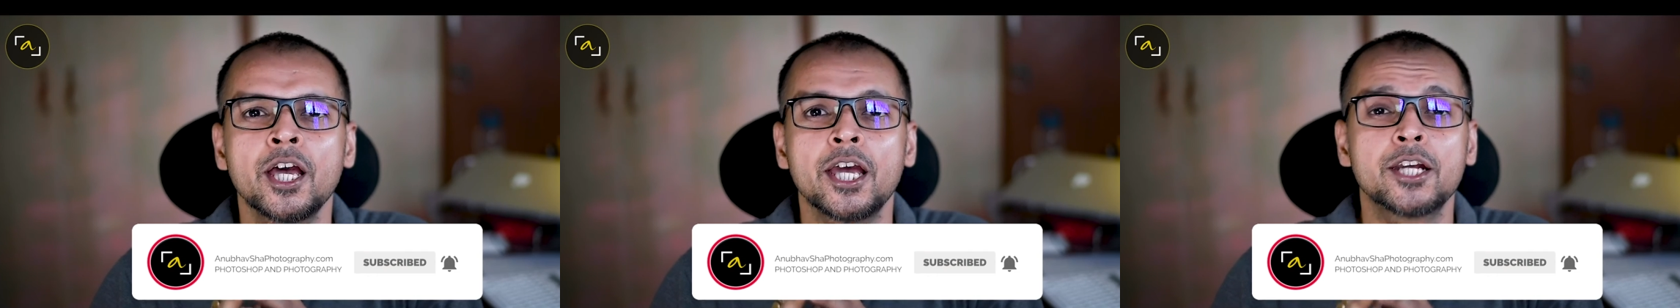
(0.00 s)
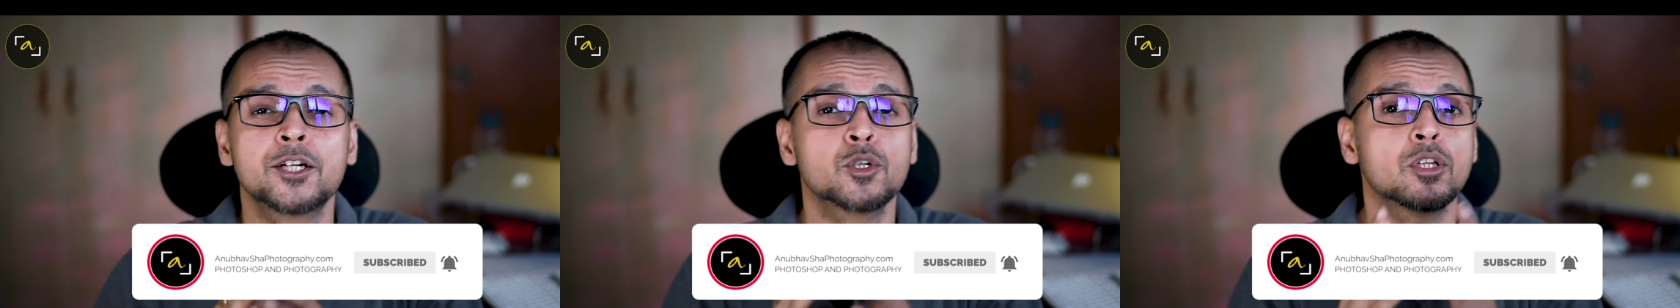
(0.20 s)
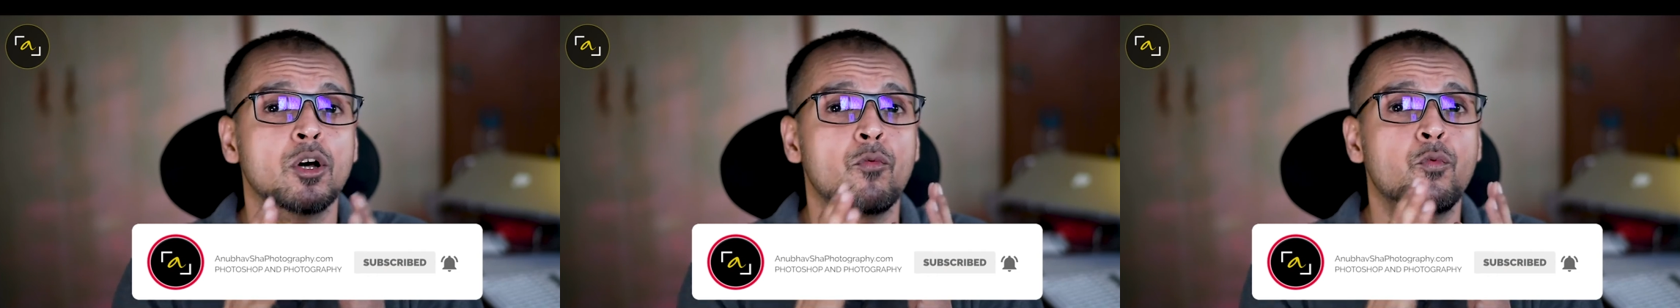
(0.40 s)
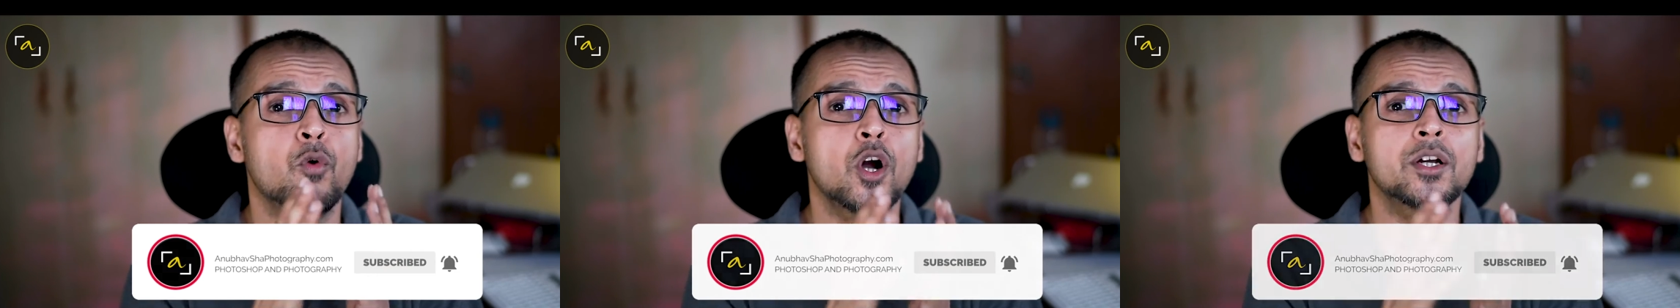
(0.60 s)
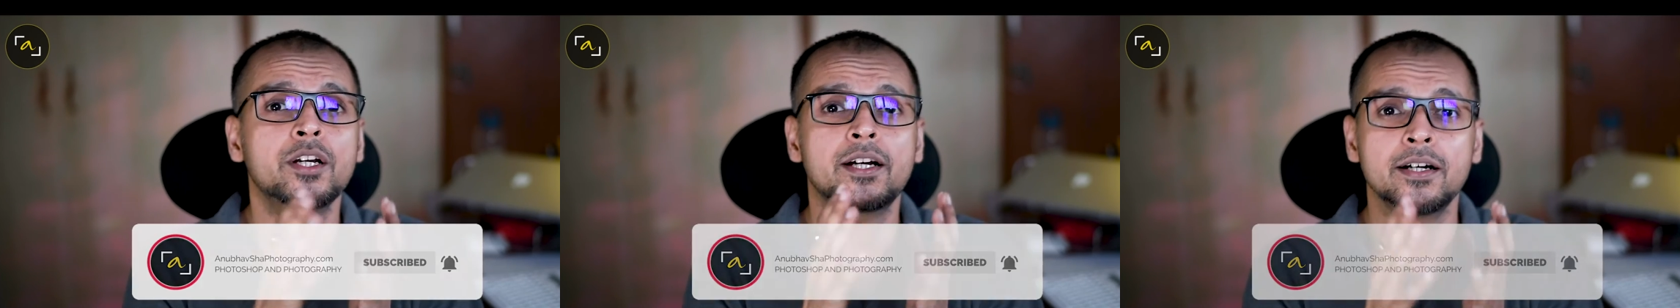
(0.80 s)
into the
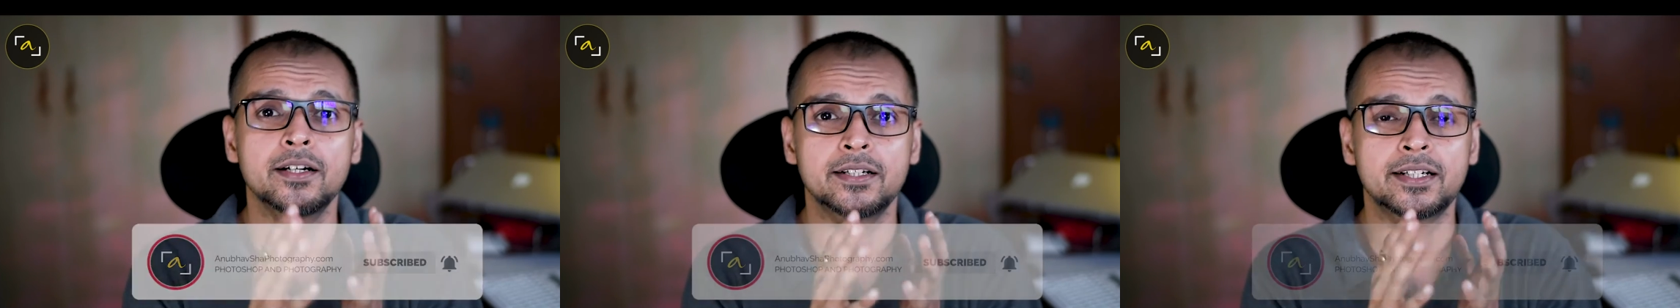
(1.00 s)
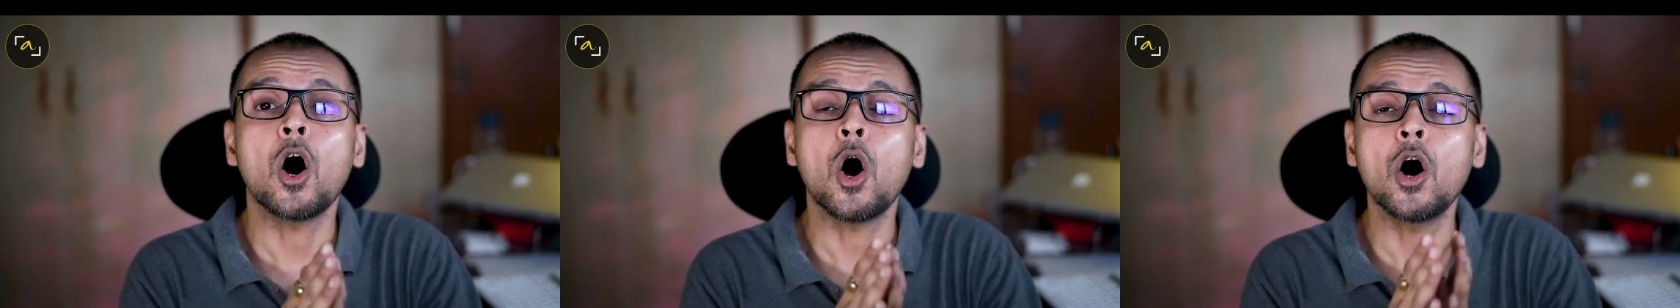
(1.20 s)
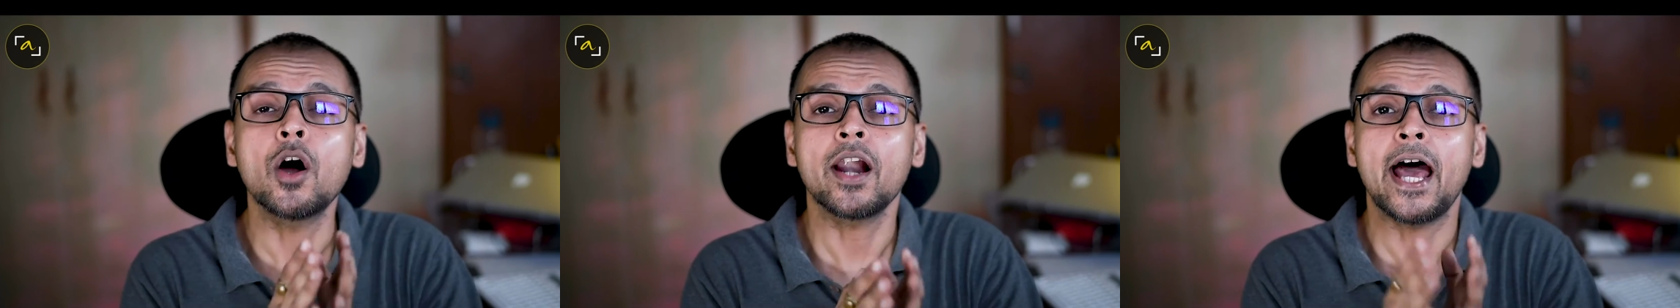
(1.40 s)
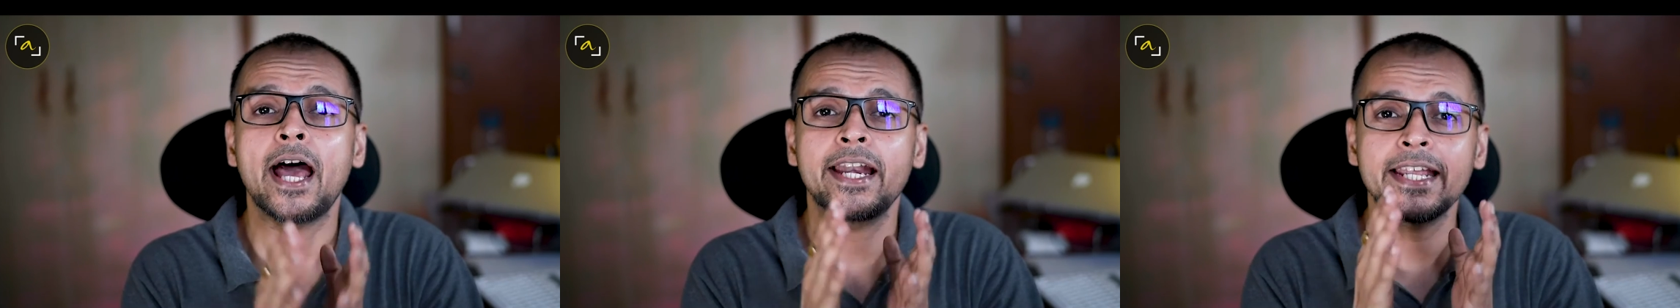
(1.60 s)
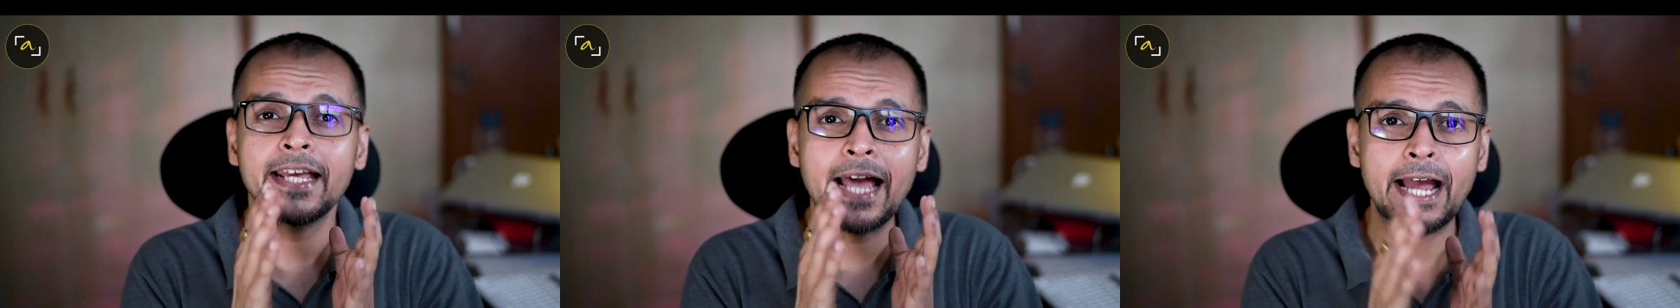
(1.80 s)
woodcut or
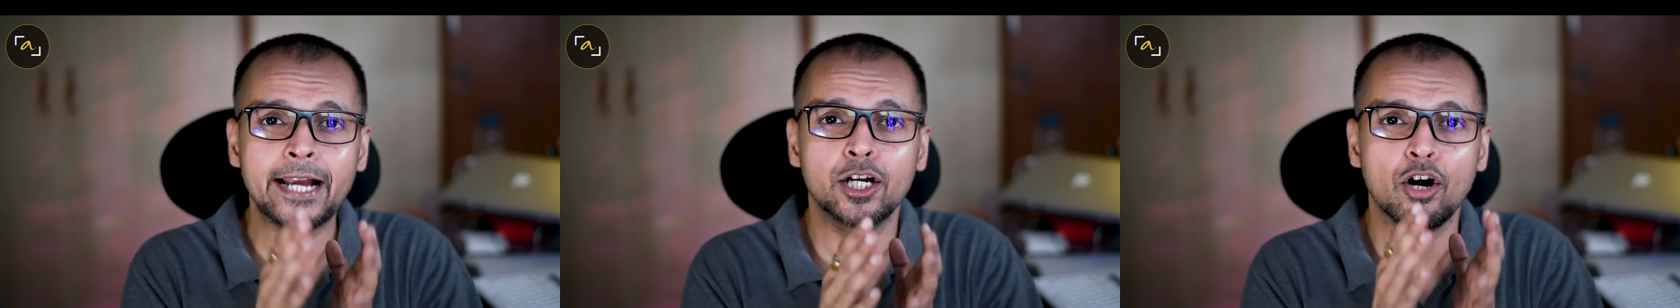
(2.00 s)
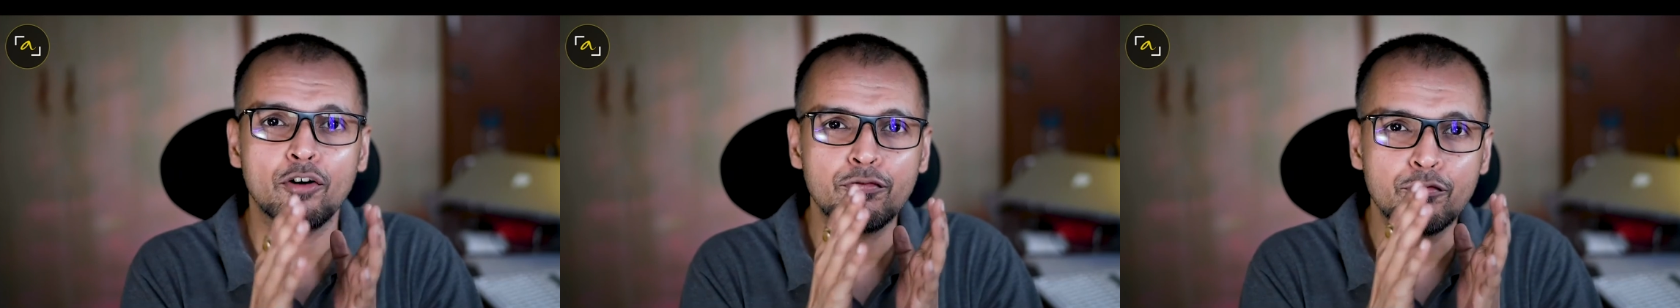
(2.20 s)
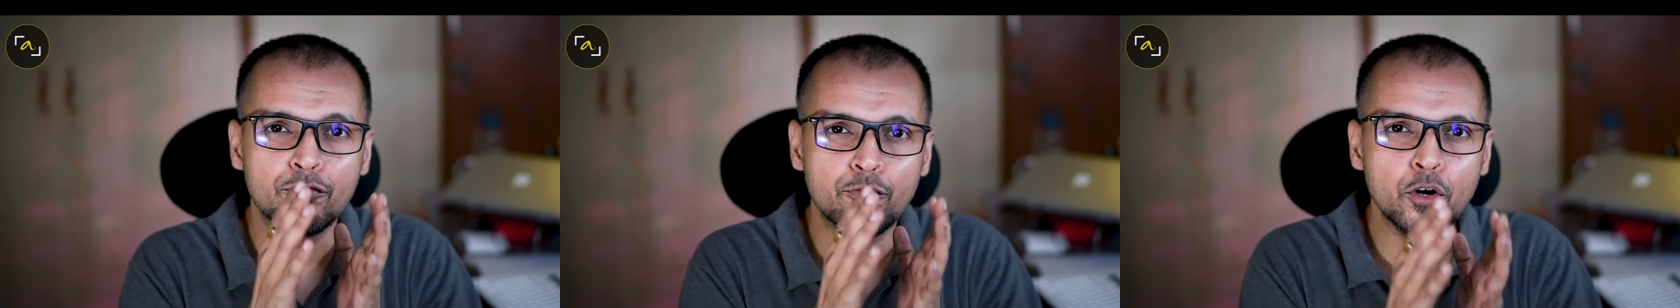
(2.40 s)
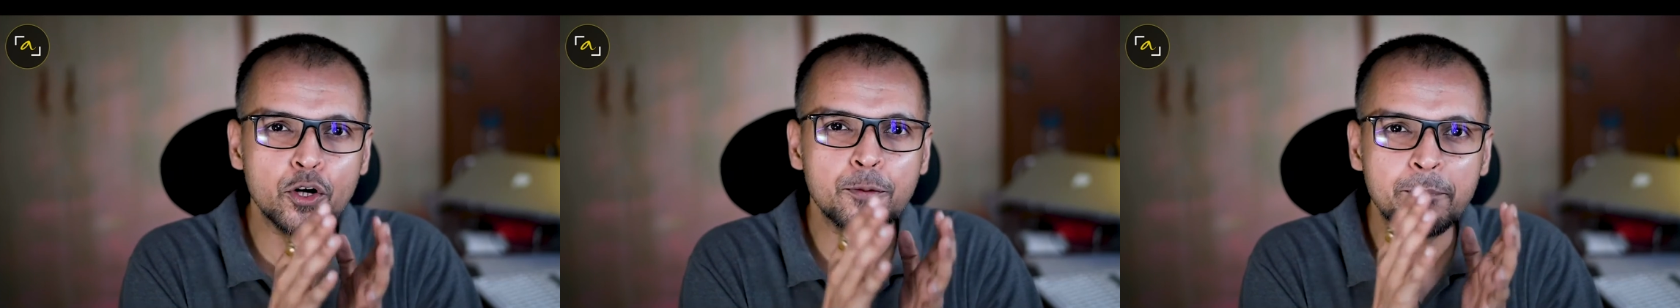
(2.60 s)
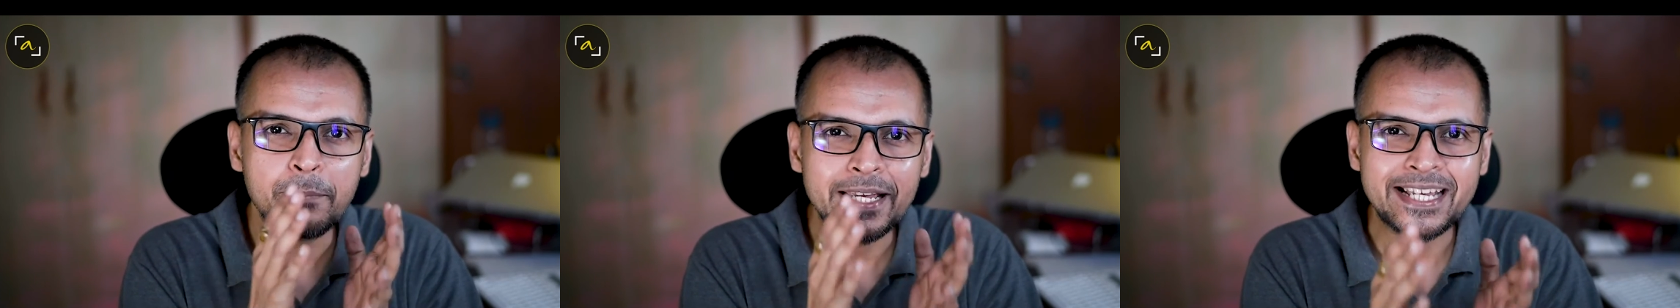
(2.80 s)
any kind of
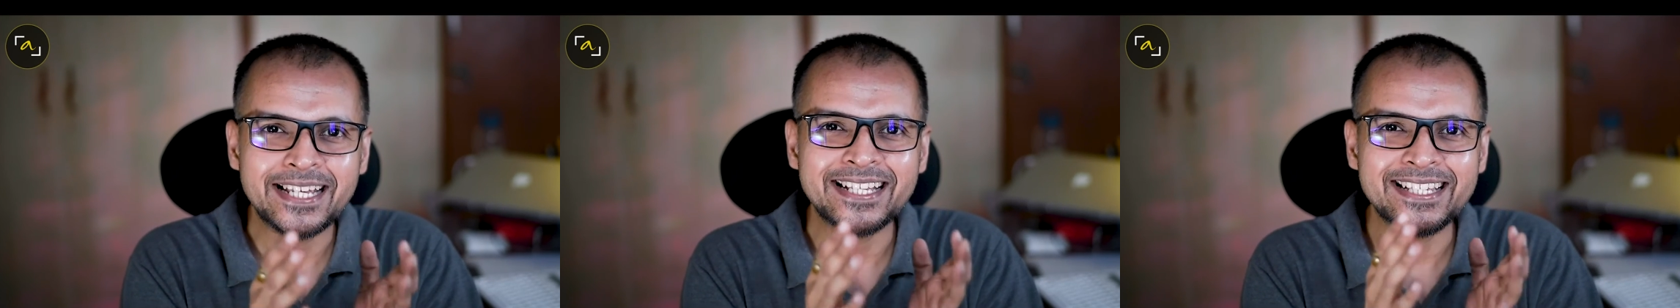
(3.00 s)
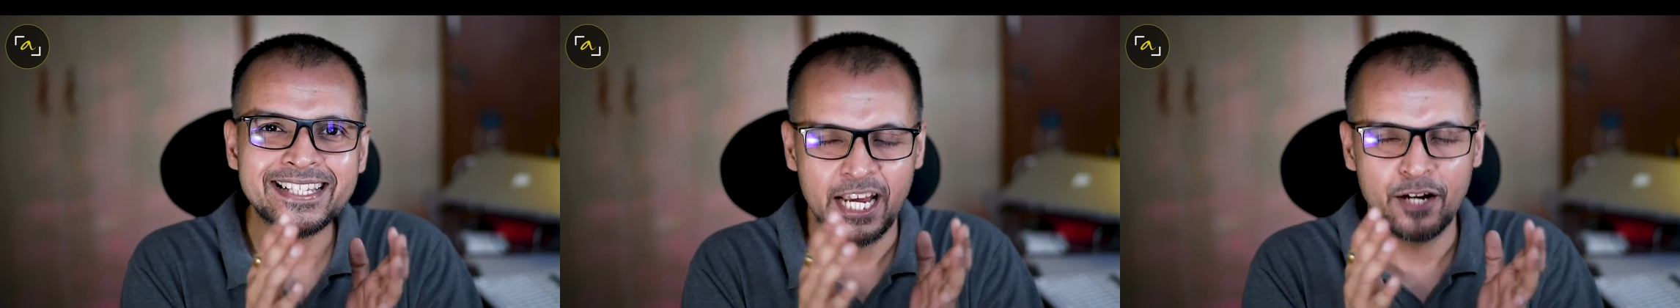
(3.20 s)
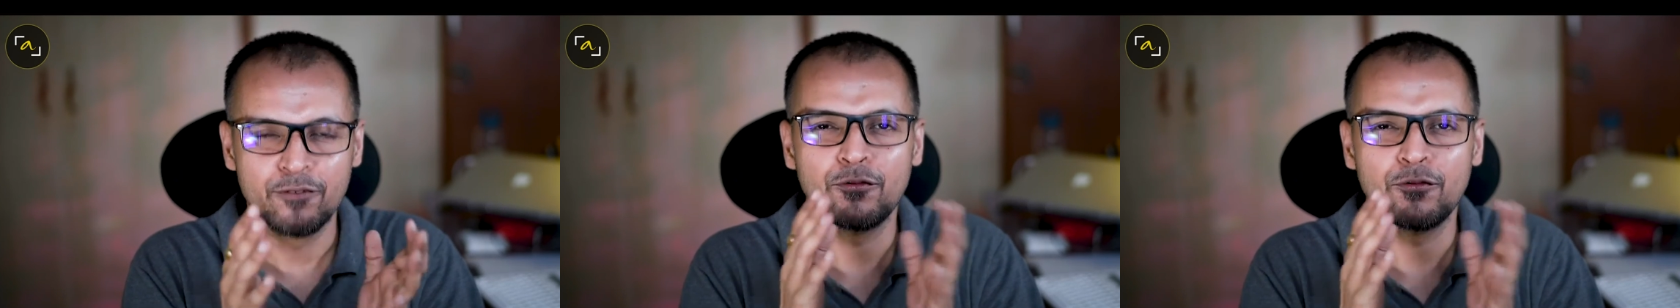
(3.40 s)
wood piece in